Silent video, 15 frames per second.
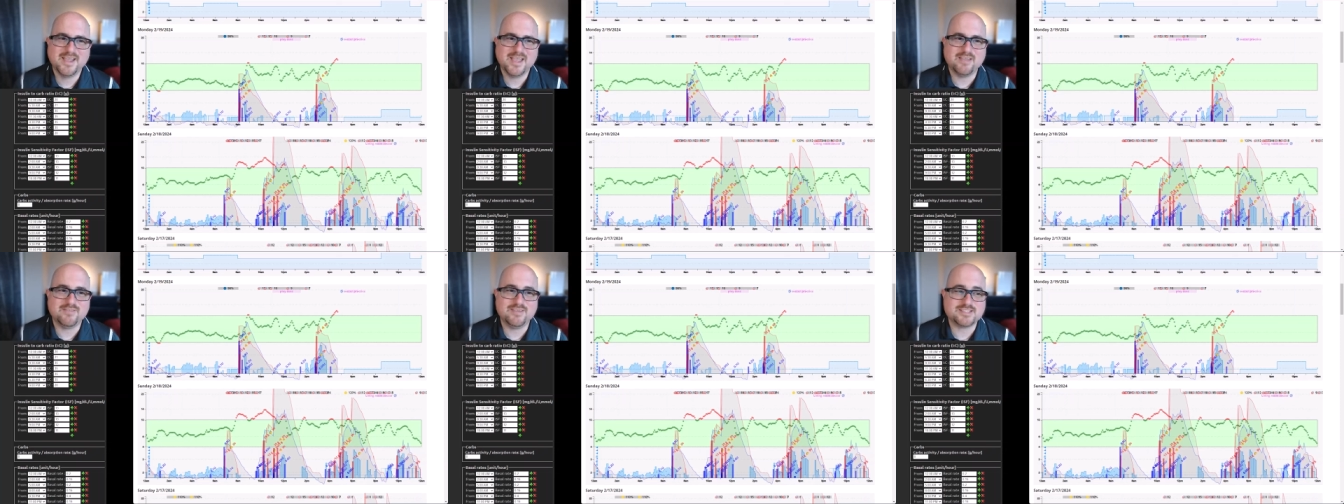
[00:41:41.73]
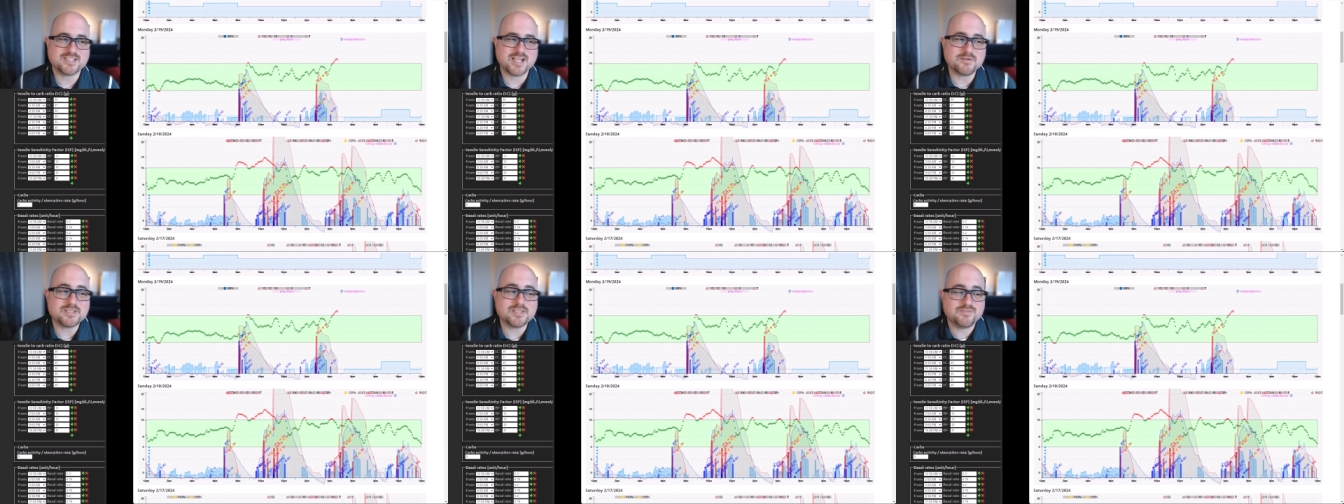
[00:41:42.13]
if he
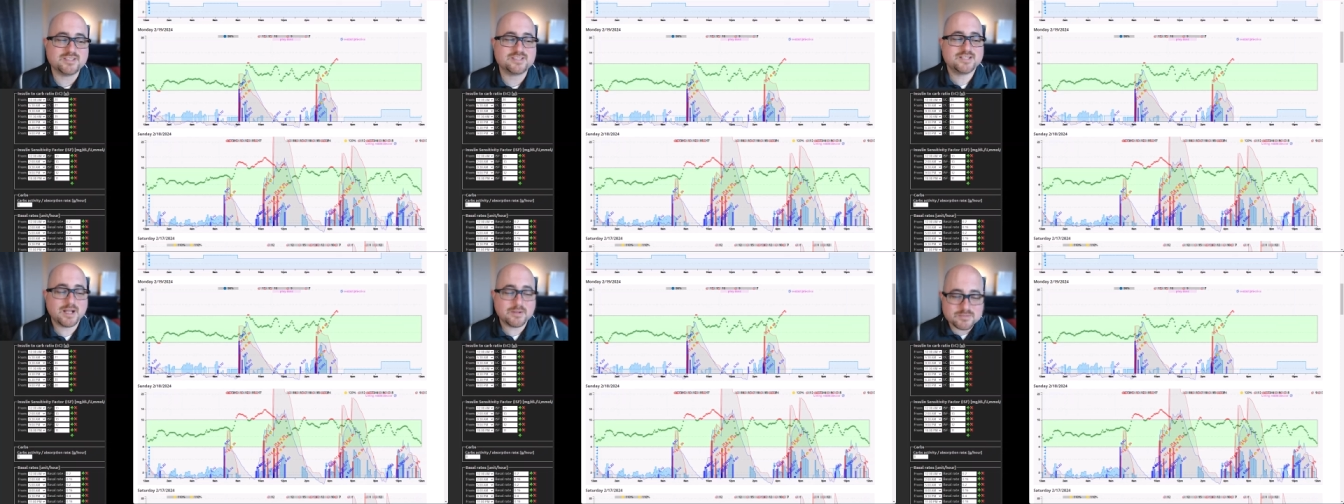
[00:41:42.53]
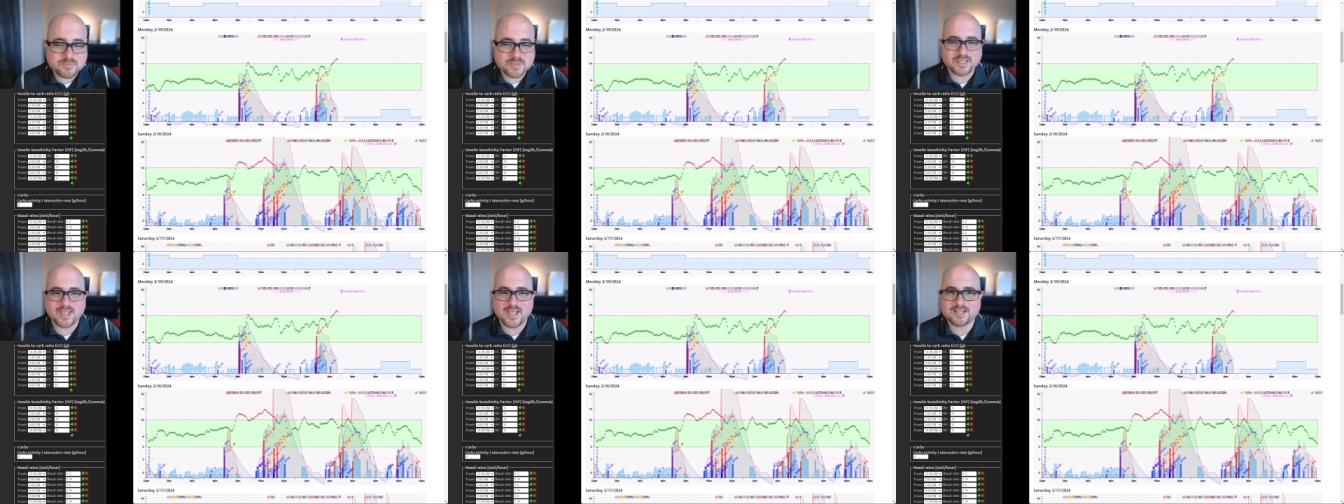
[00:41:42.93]
stops, if he stops
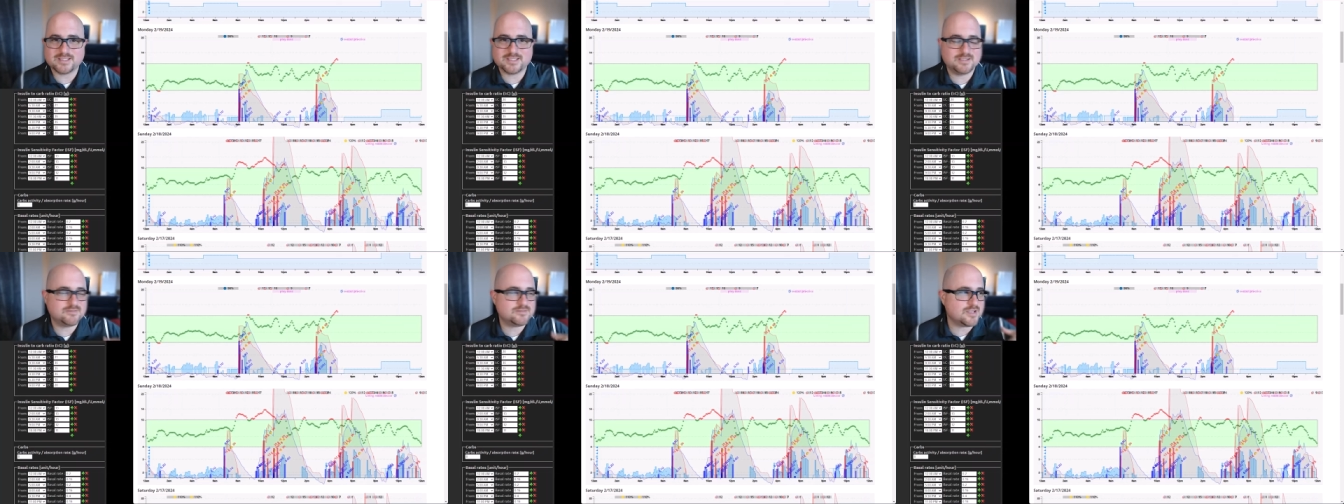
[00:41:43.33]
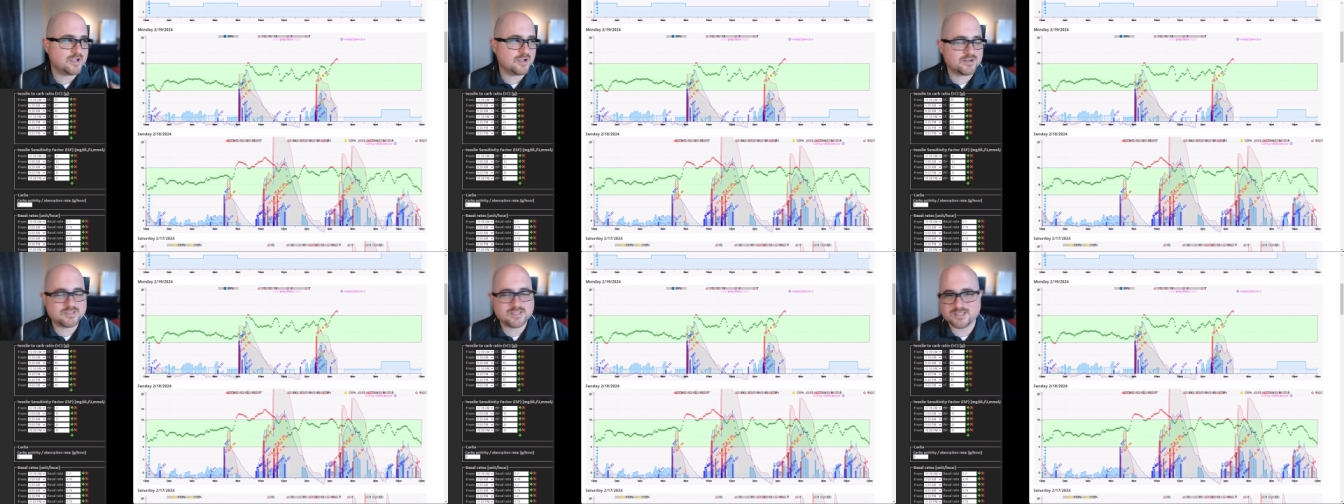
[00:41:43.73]
being active,
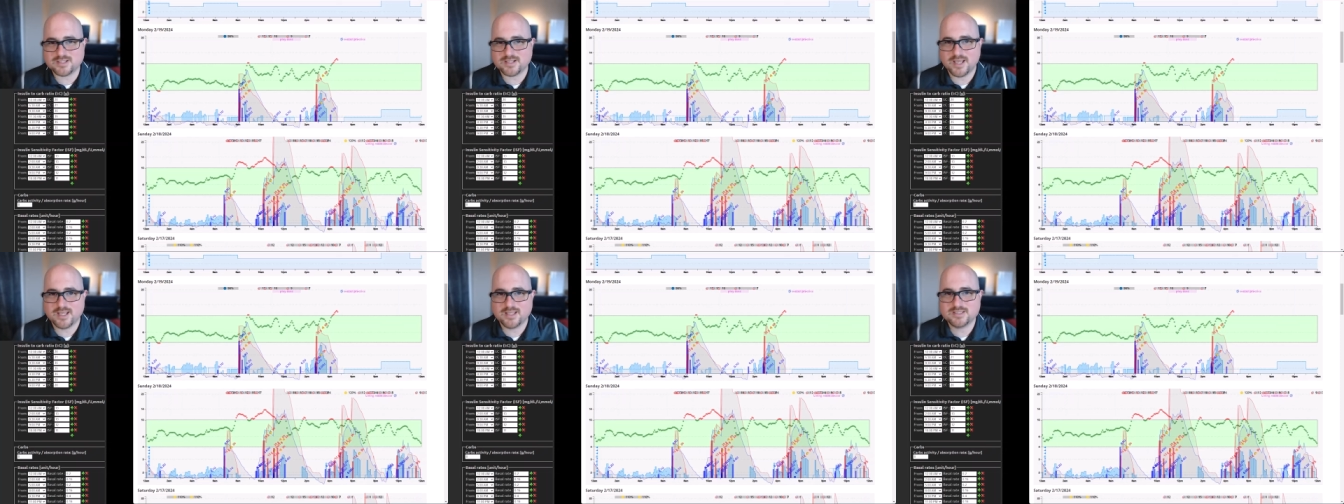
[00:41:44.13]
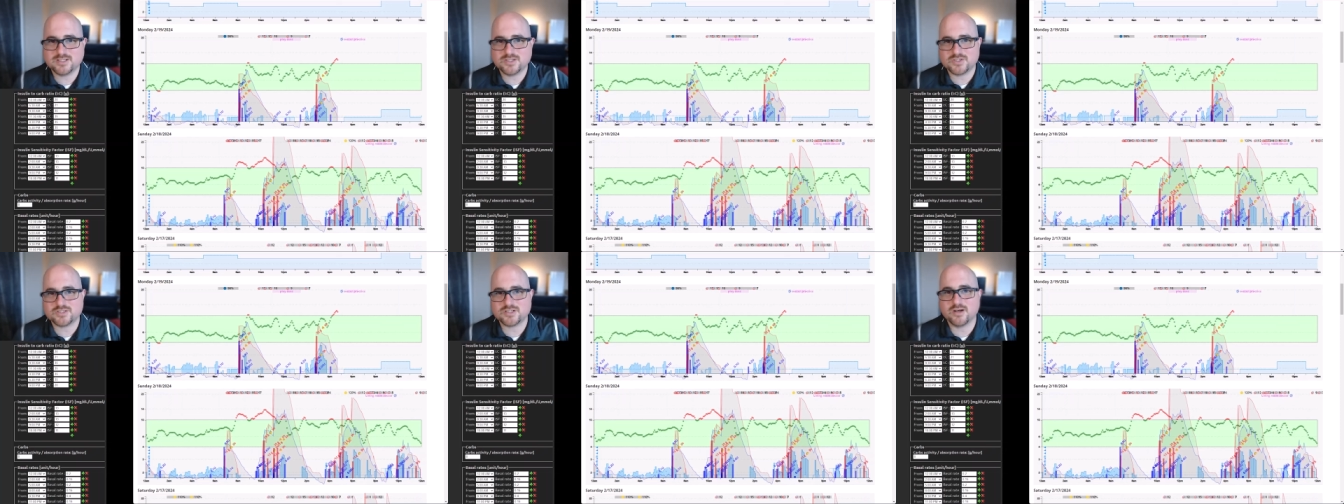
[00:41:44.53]
soccer season ends, and
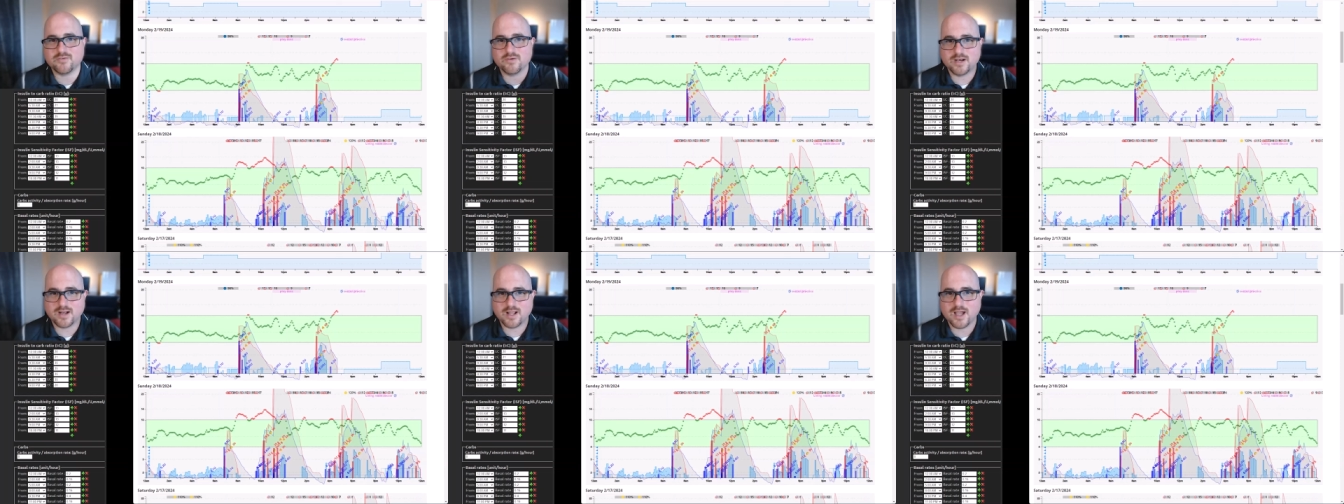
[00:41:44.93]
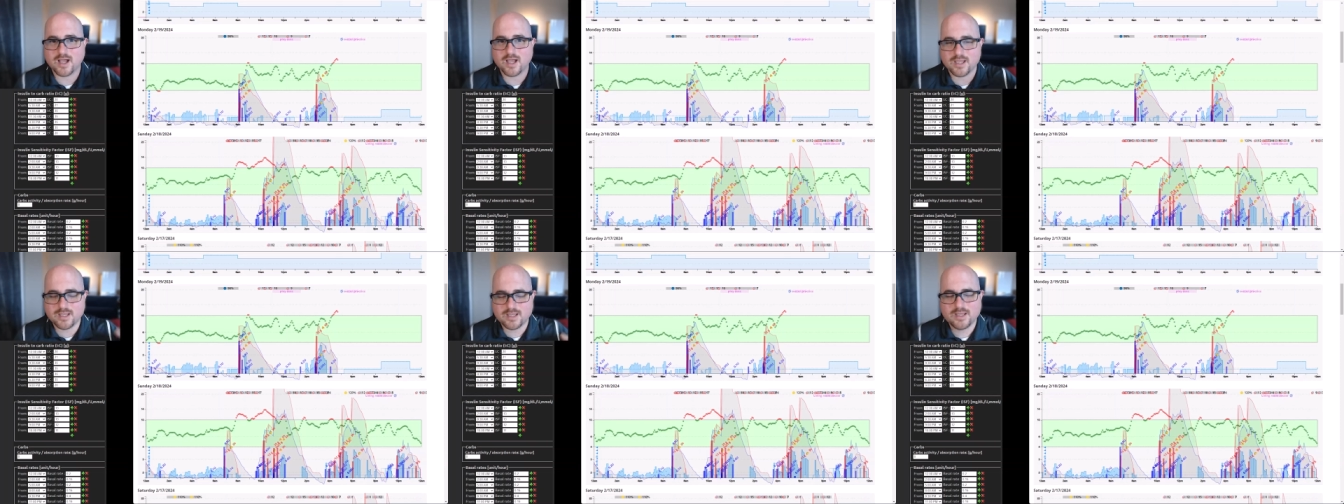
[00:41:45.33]
you start running
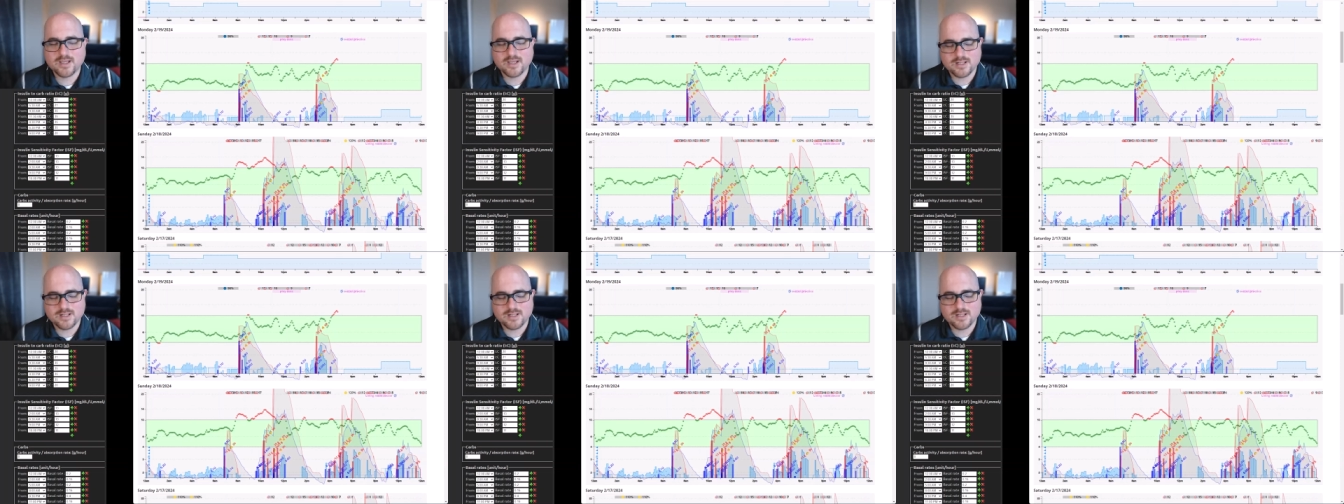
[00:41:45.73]
high,